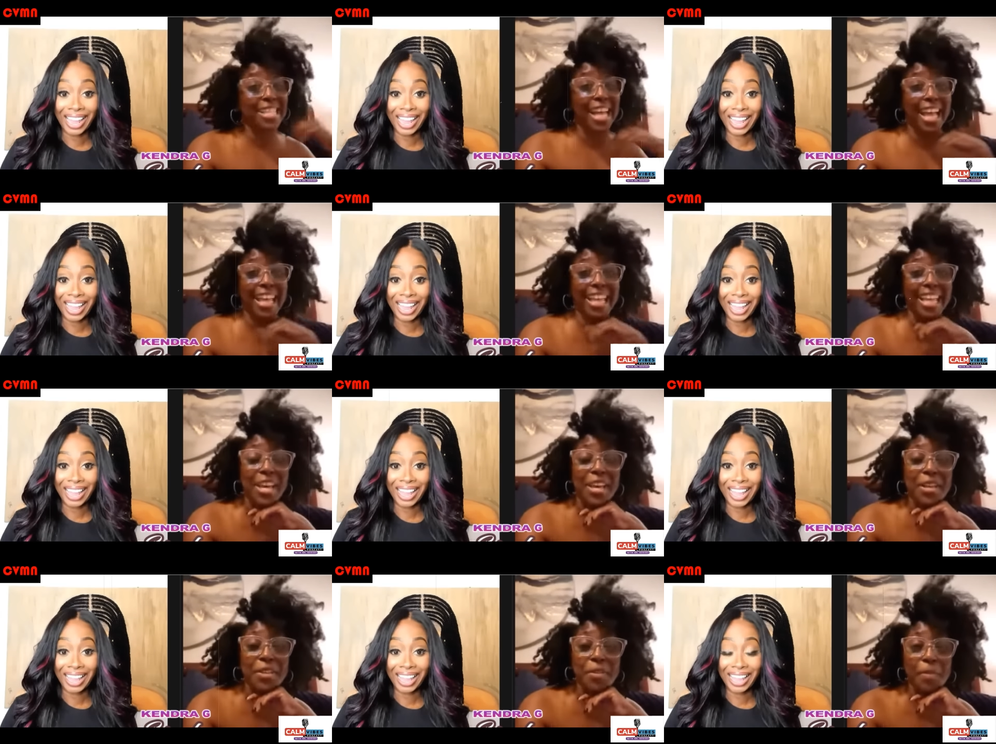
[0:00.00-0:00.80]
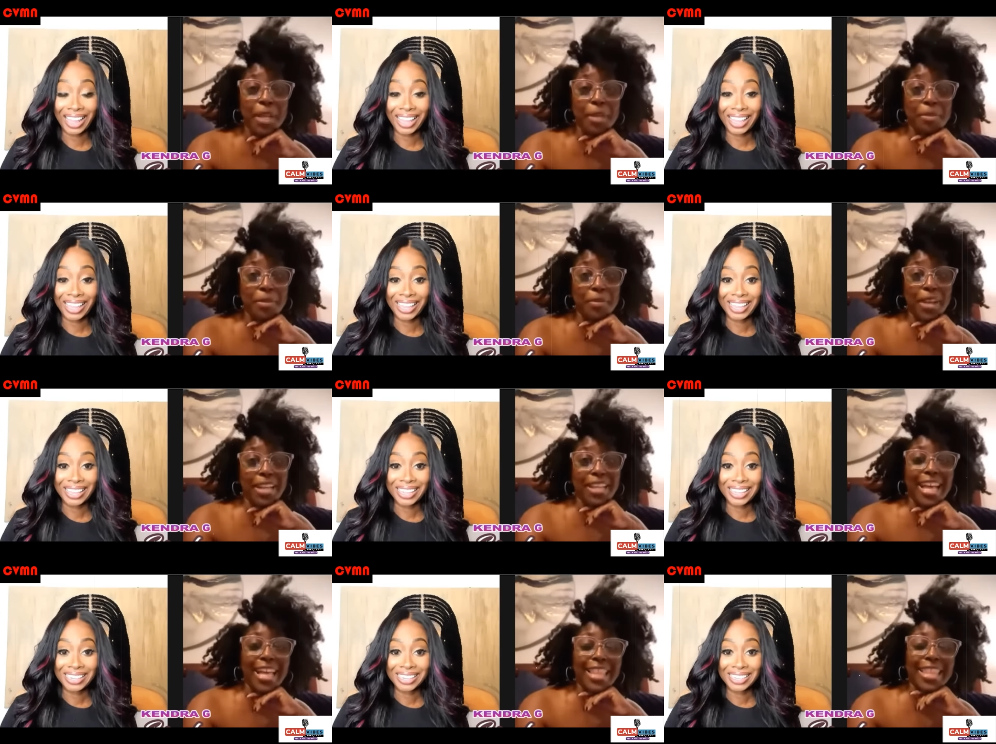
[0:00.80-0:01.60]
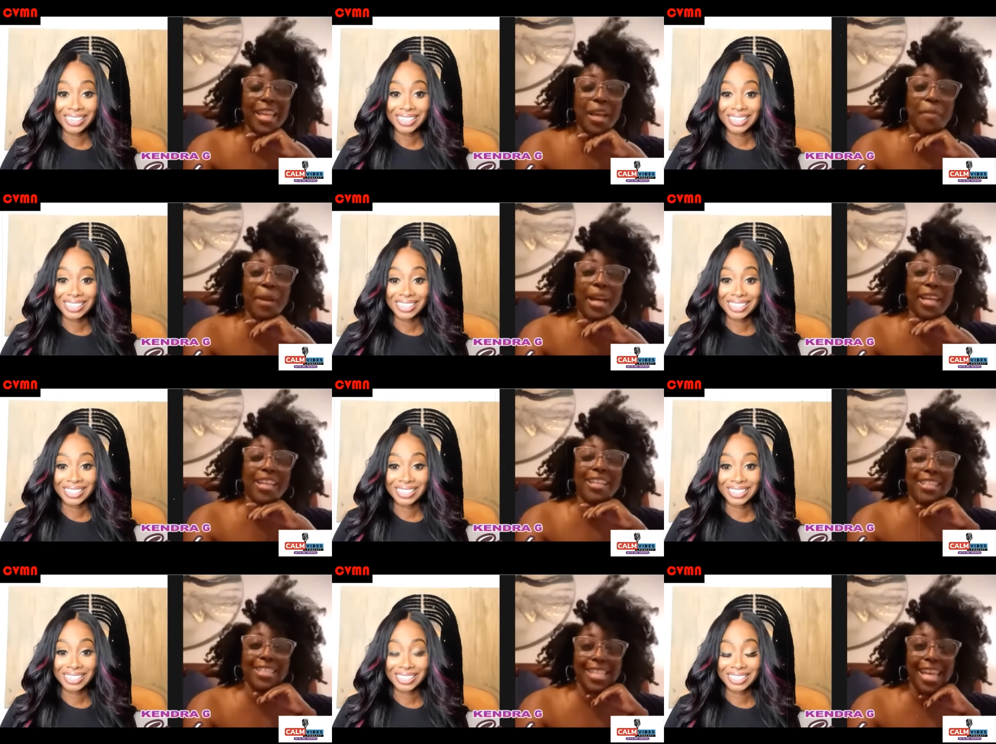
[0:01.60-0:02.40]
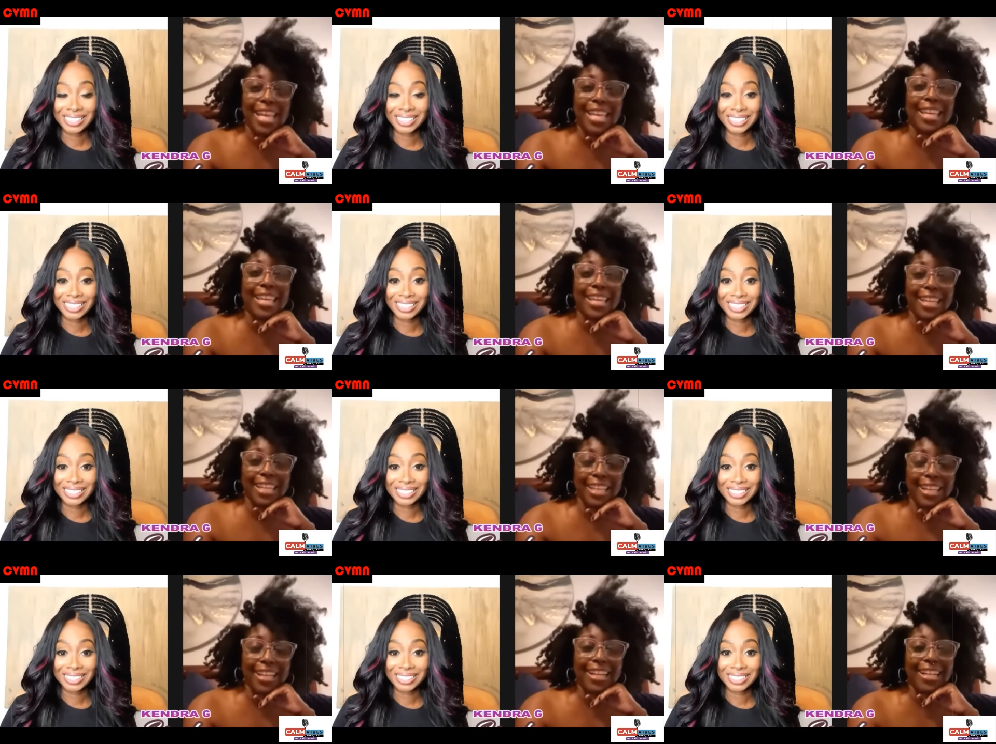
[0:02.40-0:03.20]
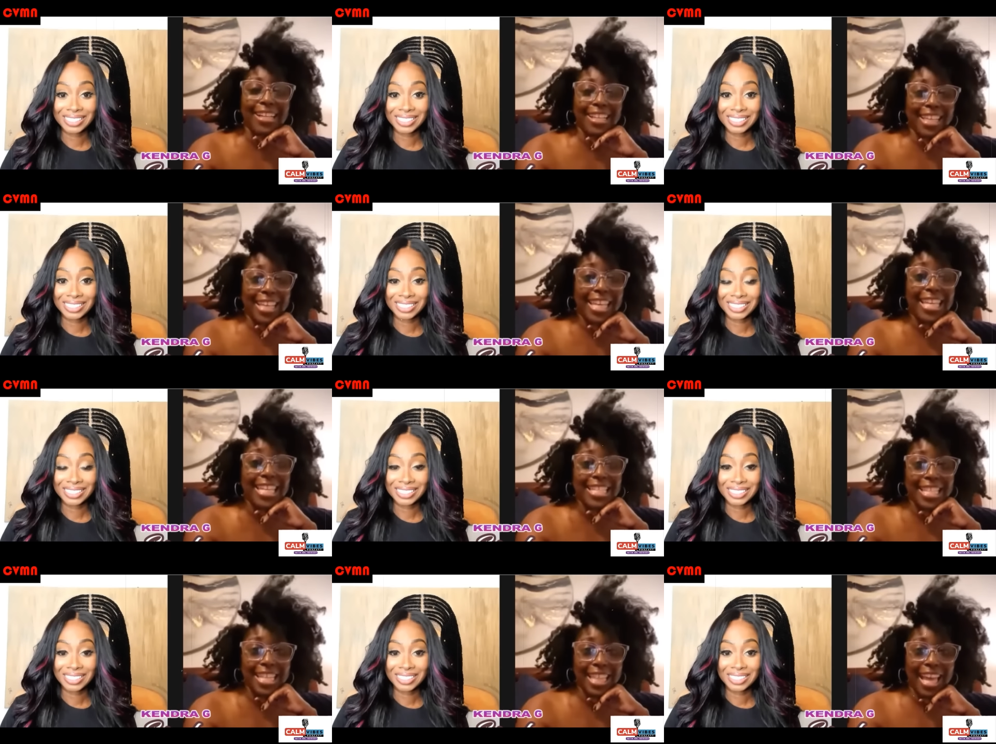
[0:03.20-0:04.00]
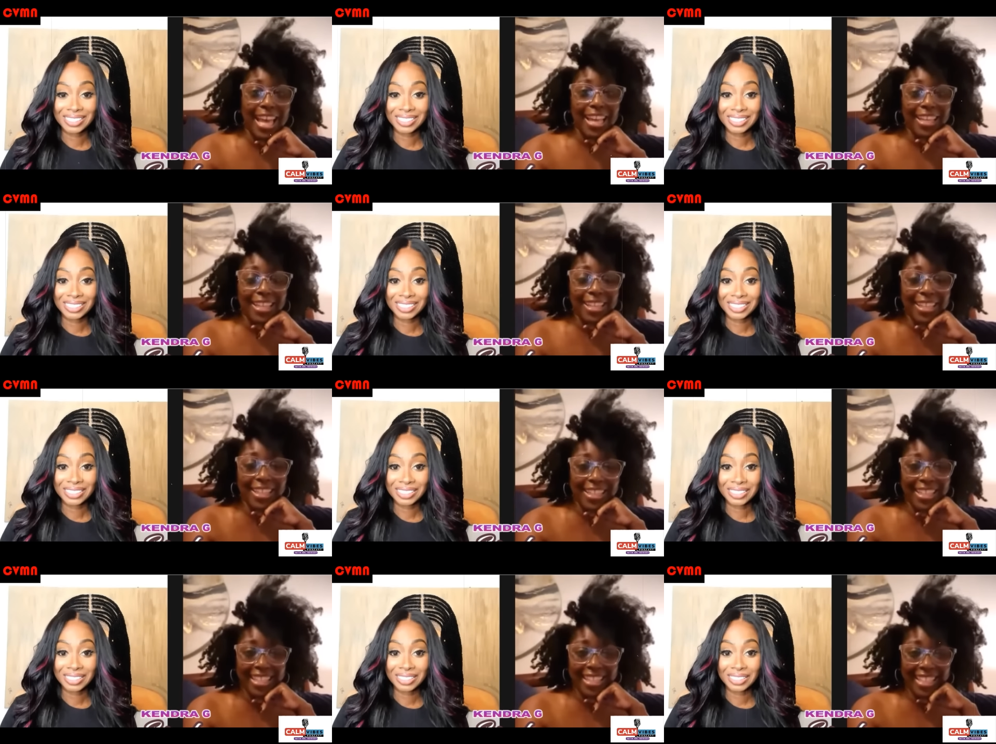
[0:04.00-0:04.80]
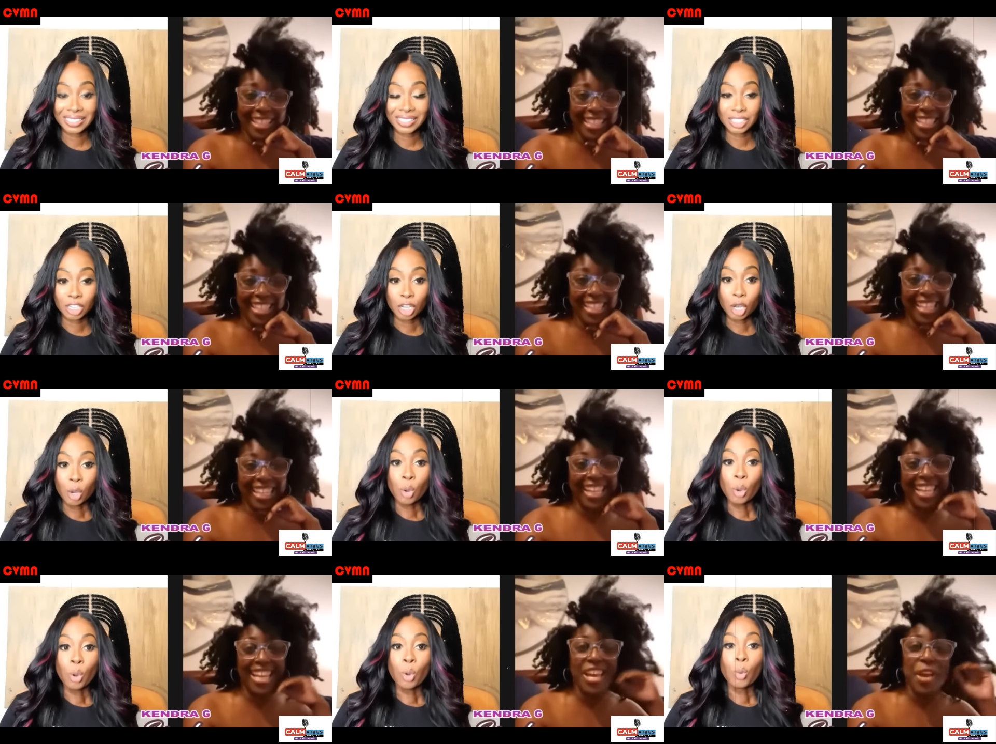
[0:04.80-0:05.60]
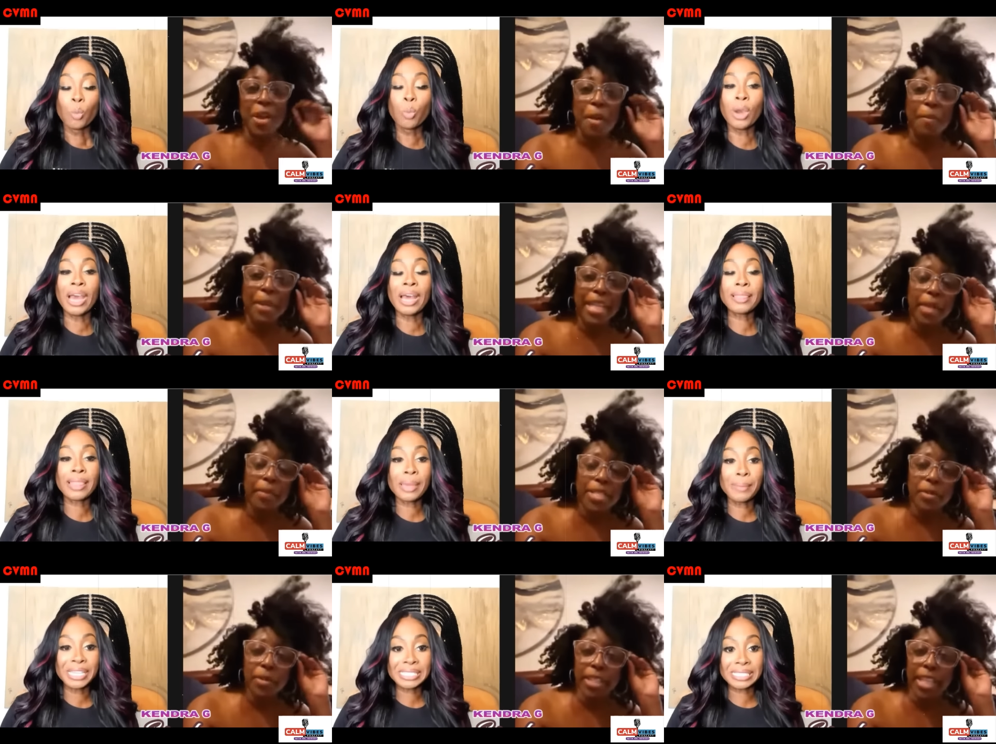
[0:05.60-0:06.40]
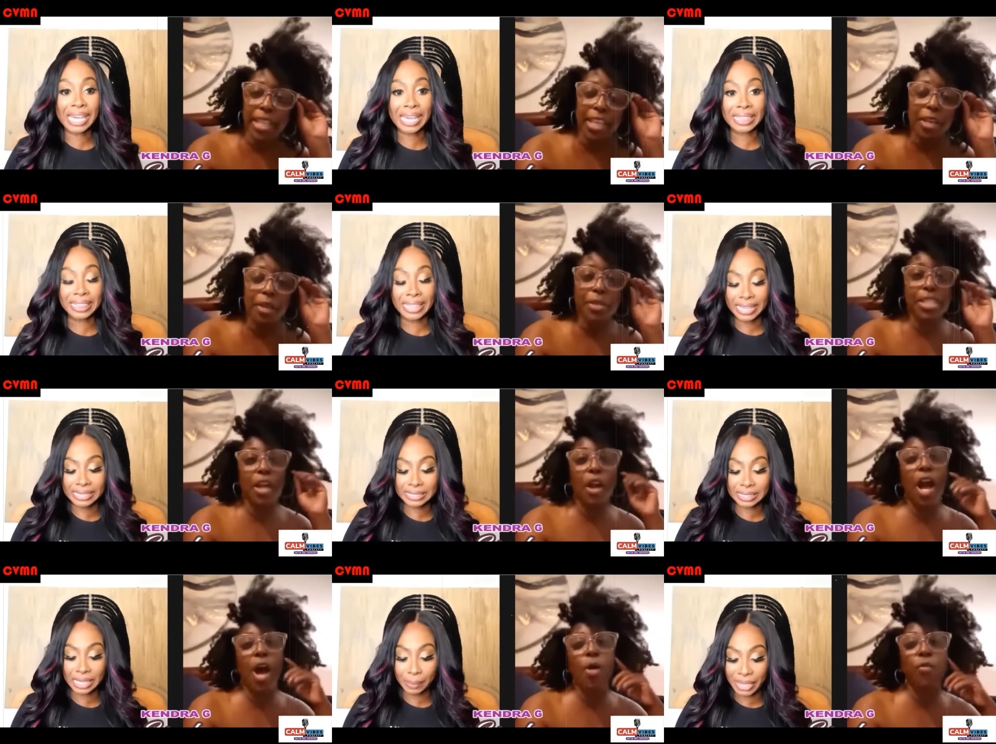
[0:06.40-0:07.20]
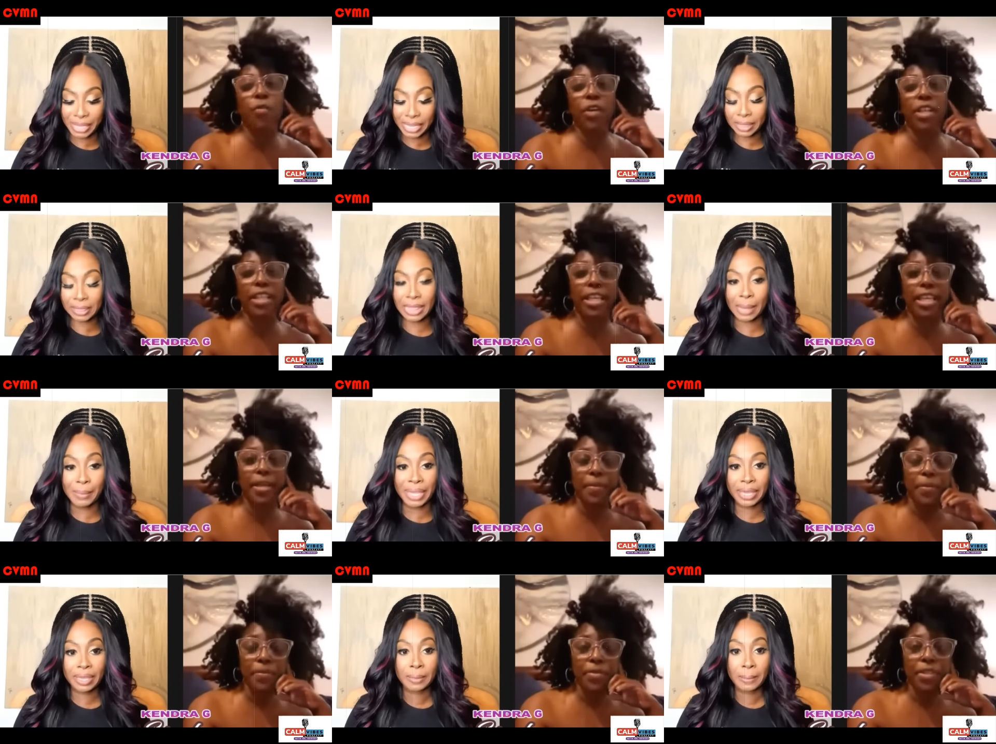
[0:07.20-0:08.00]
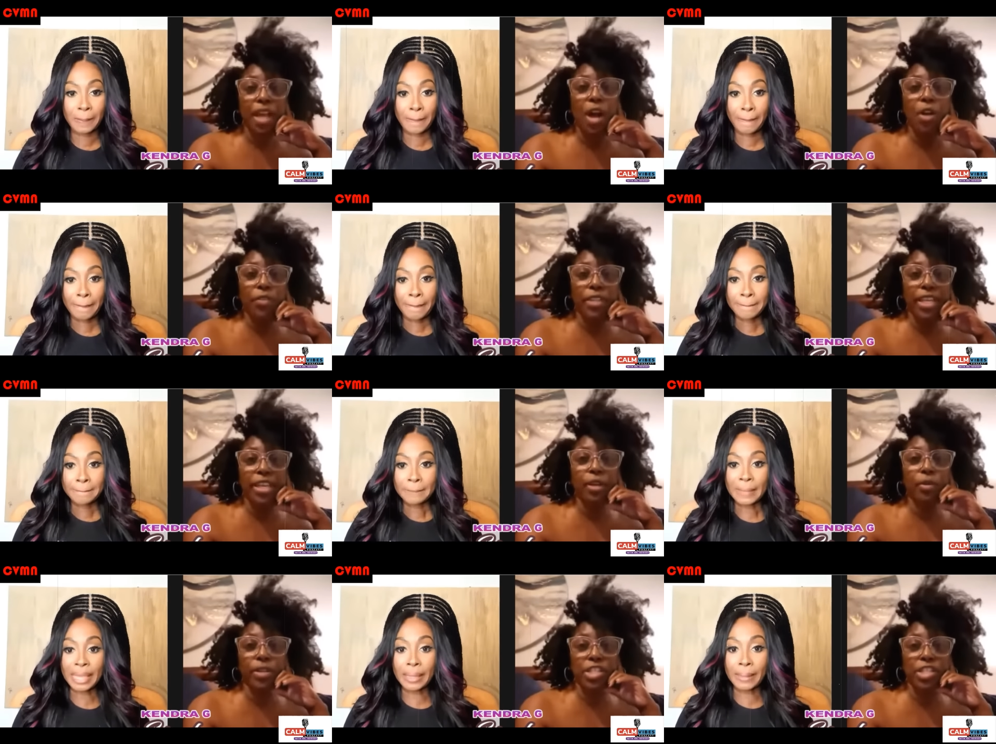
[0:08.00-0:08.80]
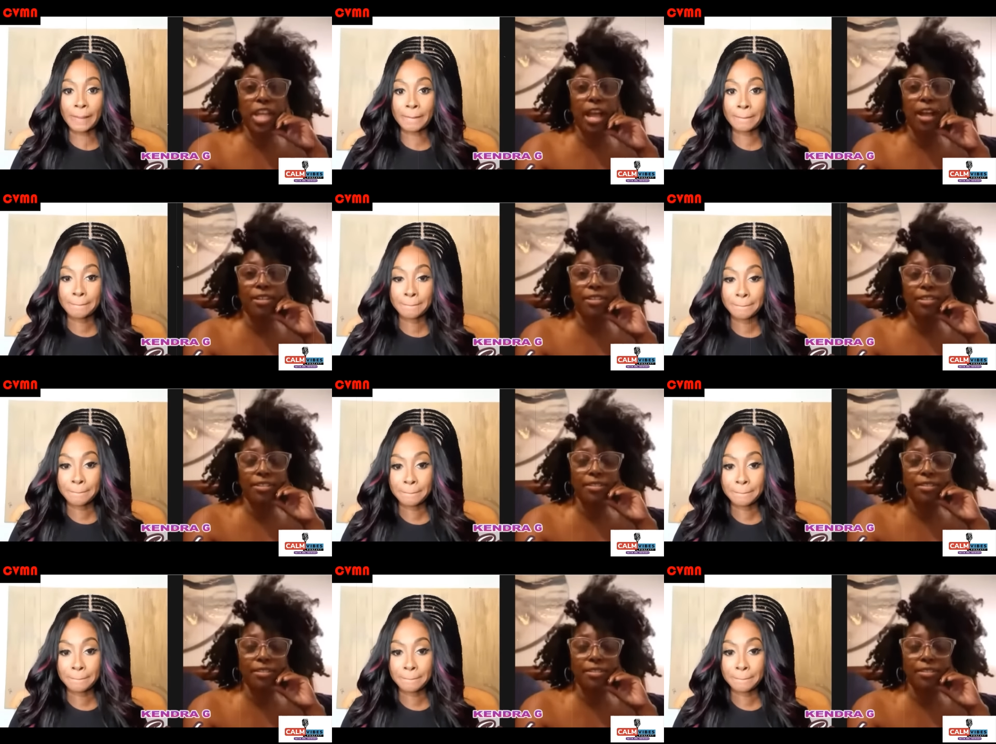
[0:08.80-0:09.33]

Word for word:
Speaker 1: like, you better be ready. I think I might take heed to that. Well, but
Speaker 2: he was really cute. So hopefully
Speaker 1: he'll reach out.